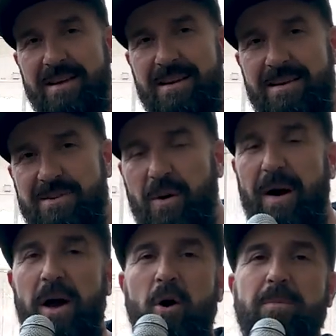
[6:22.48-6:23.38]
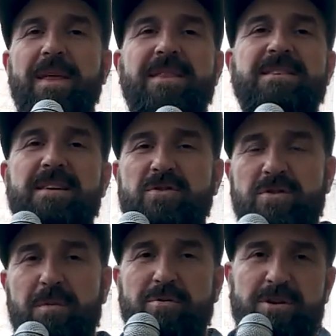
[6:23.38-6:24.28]
So I hope that this gives you
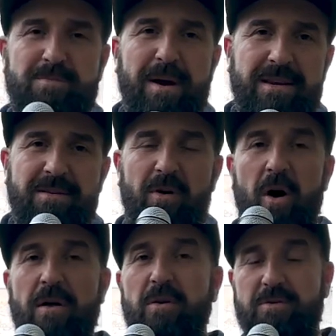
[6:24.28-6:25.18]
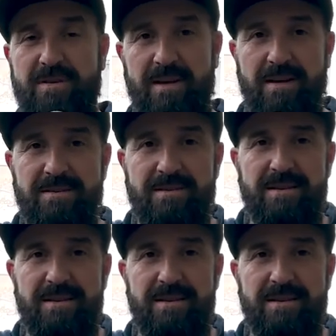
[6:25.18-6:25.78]
some perspective on those things,